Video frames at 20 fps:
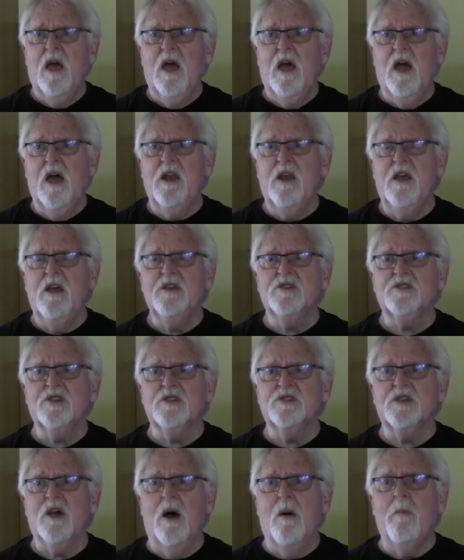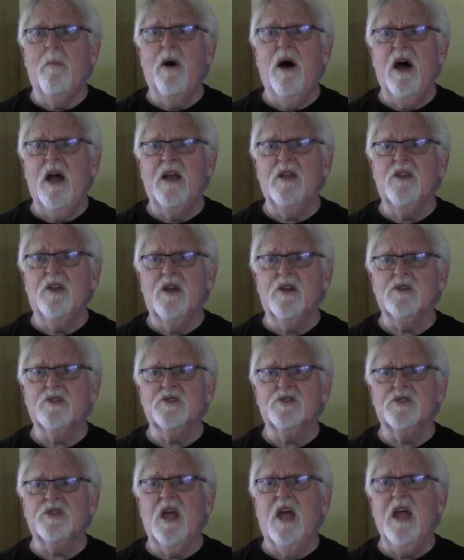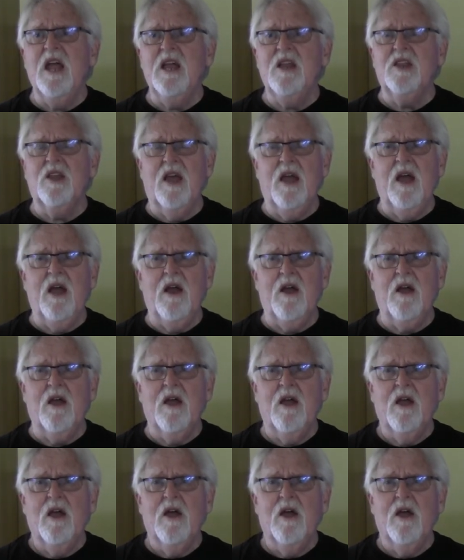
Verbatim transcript: and he says, abide there, stay there.